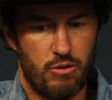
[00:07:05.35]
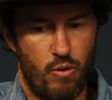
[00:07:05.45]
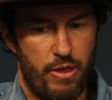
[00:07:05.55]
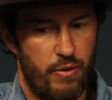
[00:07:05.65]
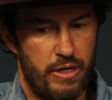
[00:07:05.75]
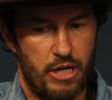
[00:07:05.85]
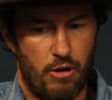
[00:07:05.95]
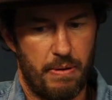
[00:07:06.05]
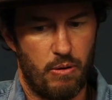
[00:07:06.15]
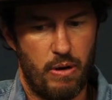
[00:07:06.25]
whether it's
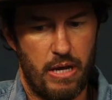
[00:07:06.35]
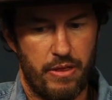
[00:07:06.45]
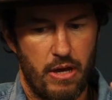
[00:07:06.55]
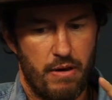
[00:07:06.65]
helping with